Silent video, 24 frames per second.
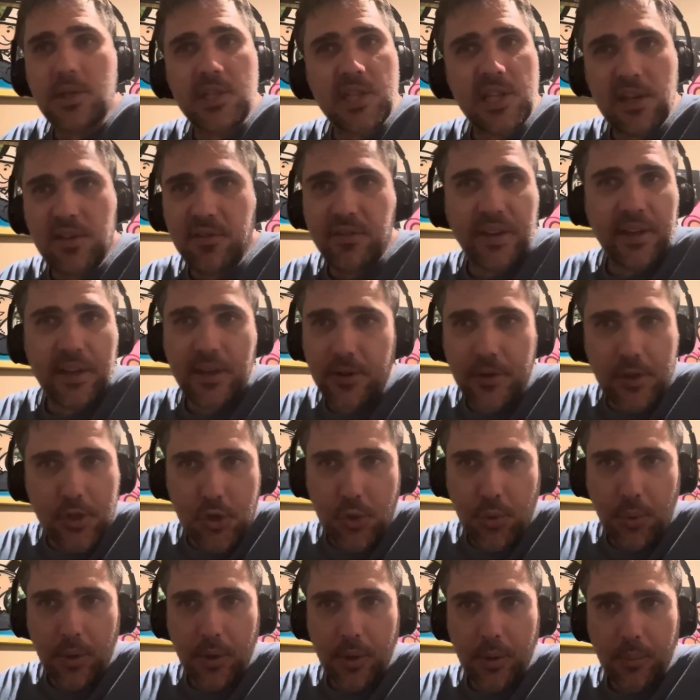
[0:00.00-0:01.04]
TV in
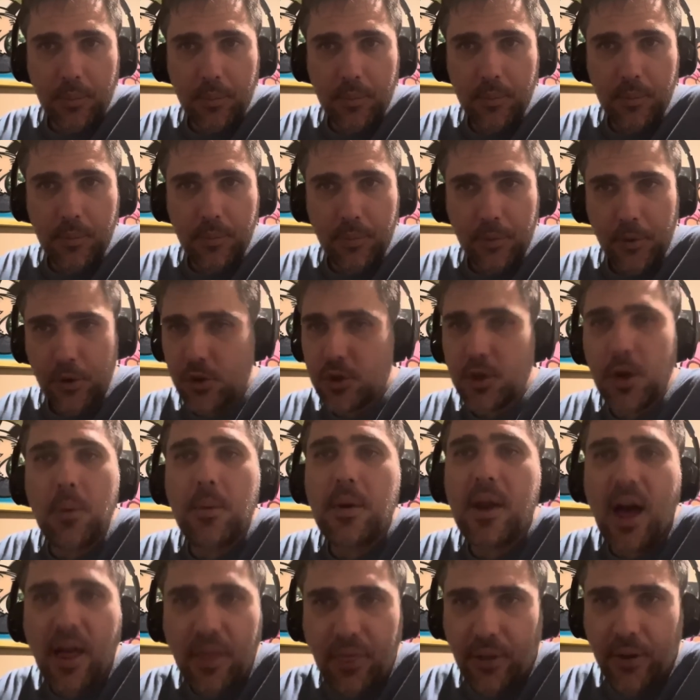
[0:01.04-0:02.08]
this room. There's no
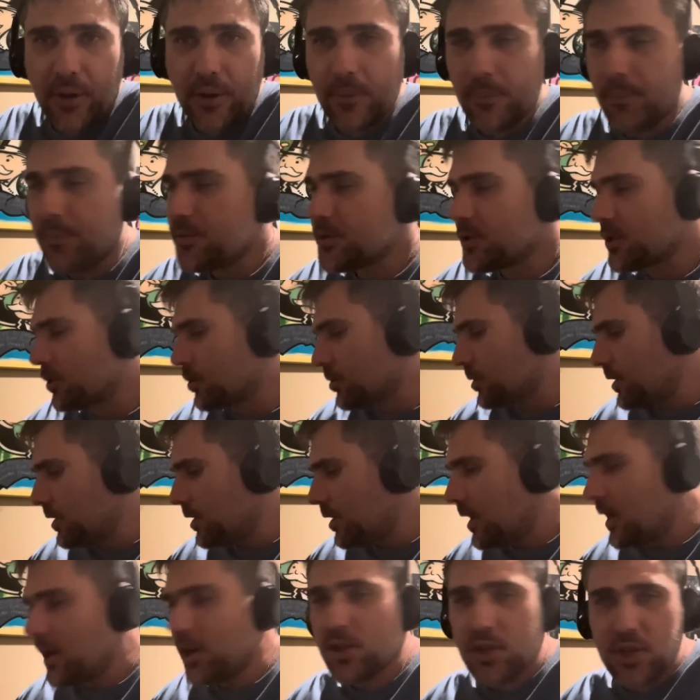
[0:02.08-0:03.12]
nothing. So Karina
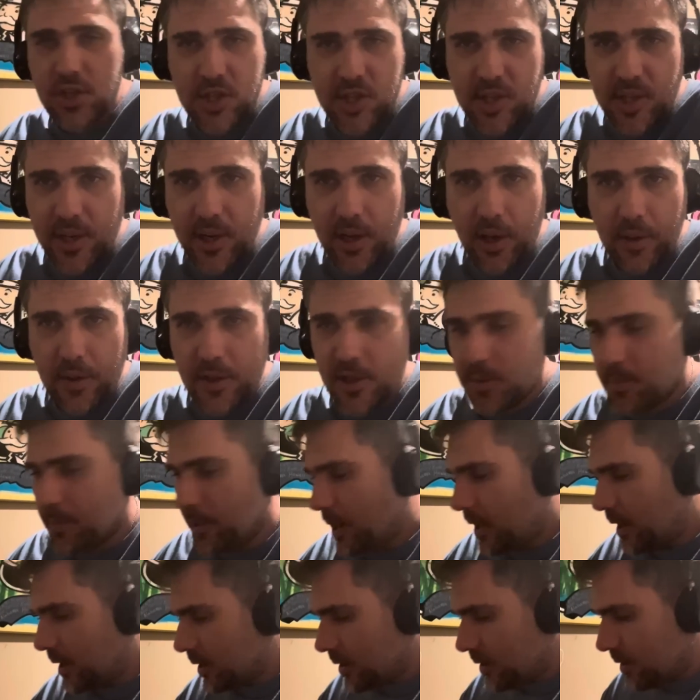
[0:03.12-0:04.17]
and I are just sitting on this
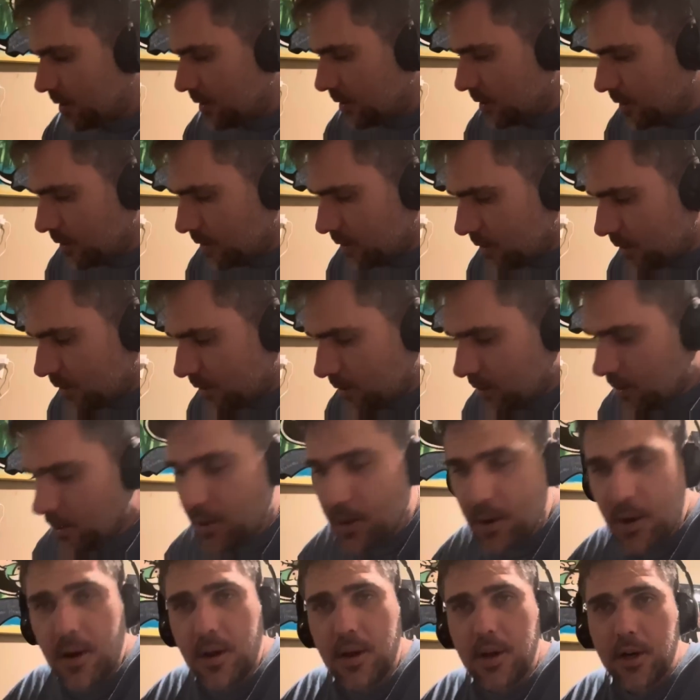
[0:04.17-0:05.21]
bed
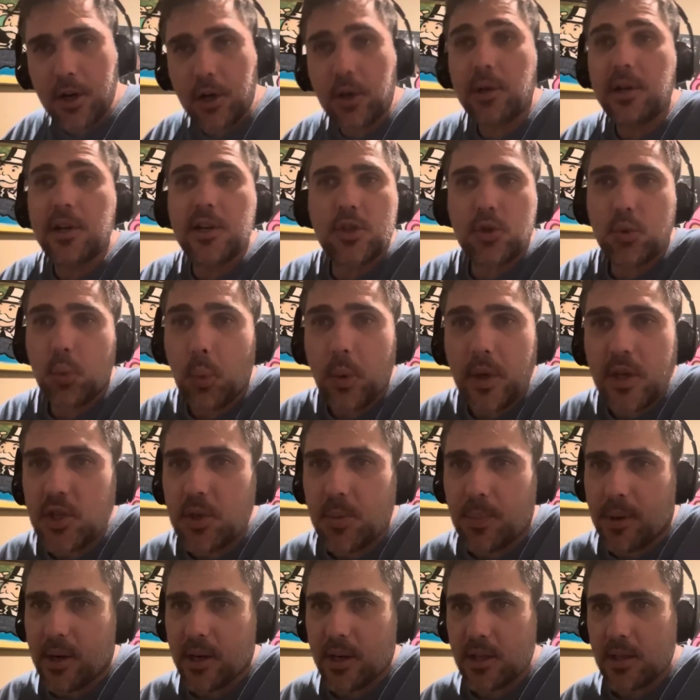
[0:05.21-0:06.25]
Karina's
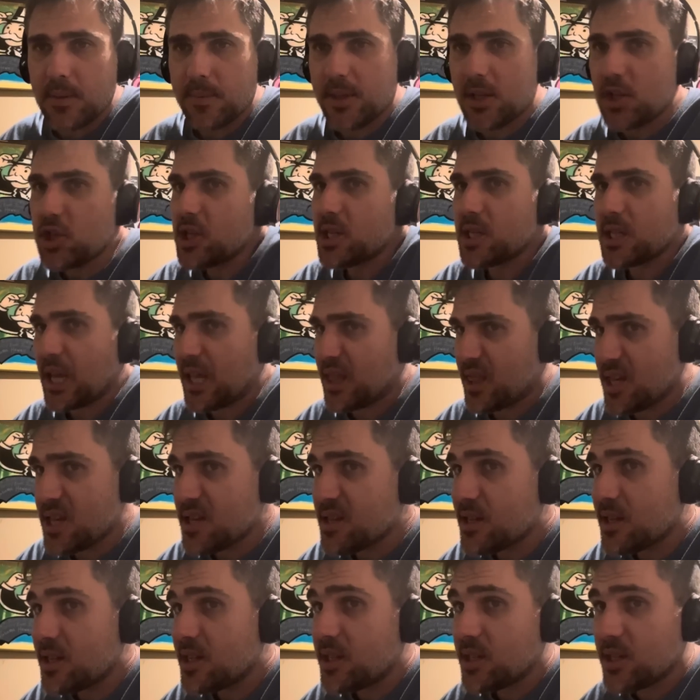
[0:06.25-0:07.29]
whispering to me. She's like,
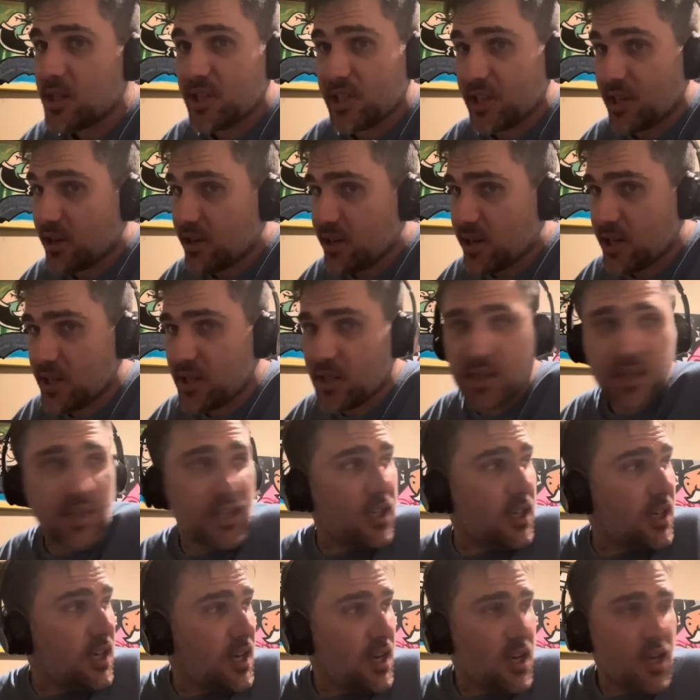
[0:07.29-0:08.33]
this is
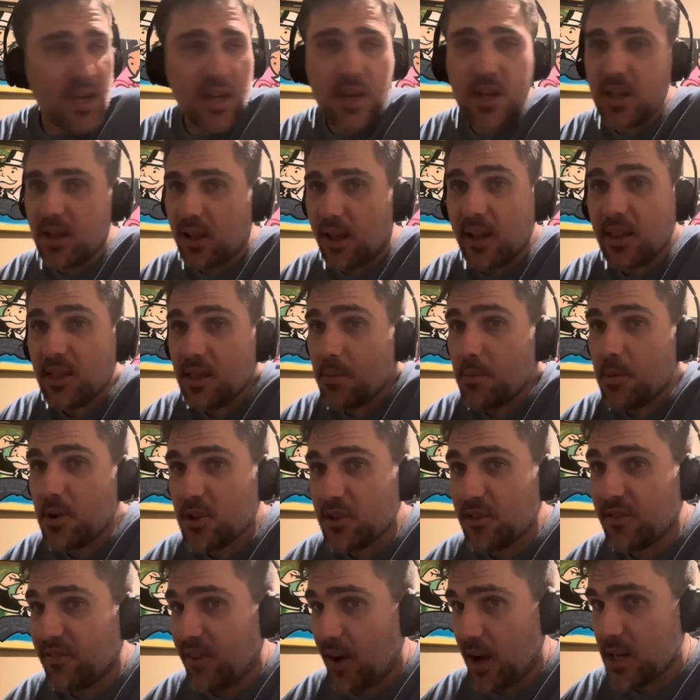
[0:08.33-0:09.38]
seriously like the
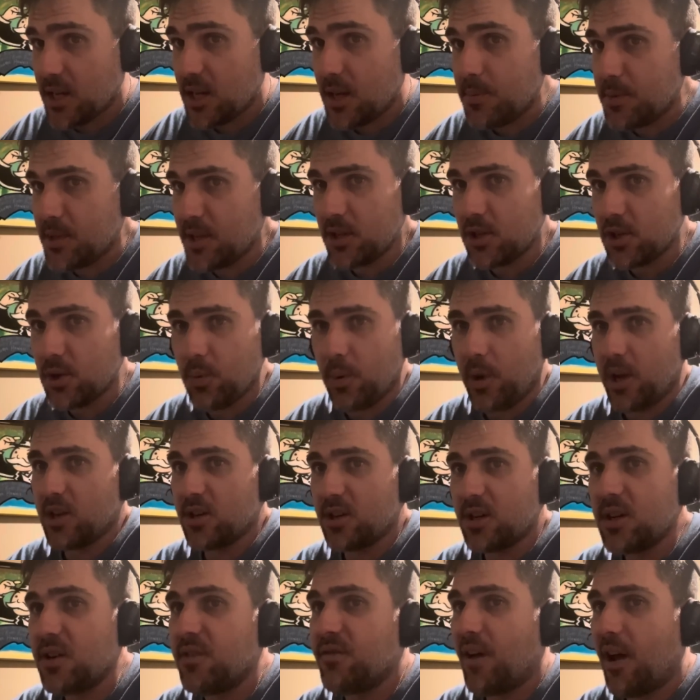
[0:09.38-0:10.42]
most fucked up
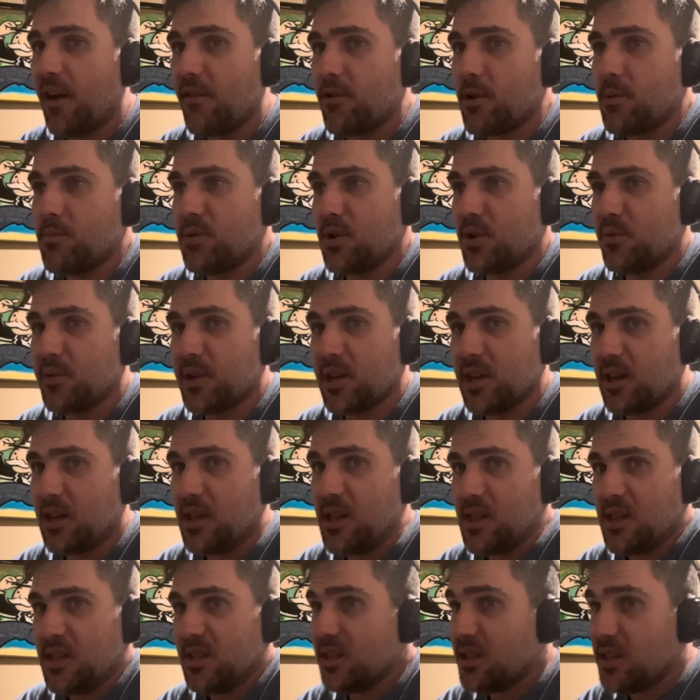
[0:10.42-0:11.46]
situation you've ever put me
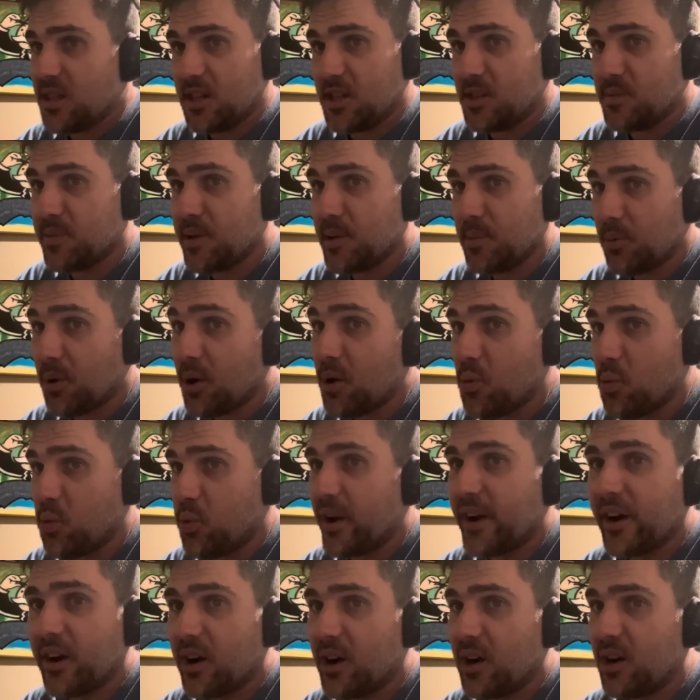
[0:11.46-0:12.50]
in. These people are
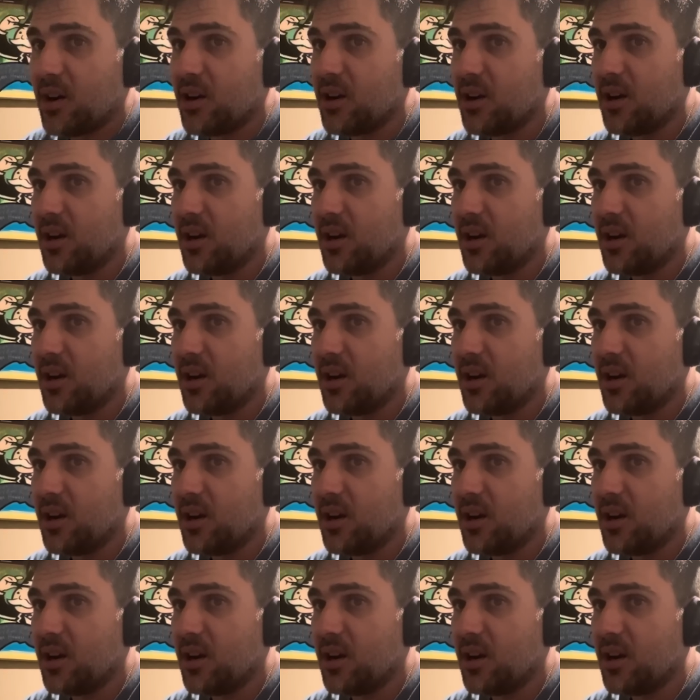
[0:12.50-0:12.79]
weird.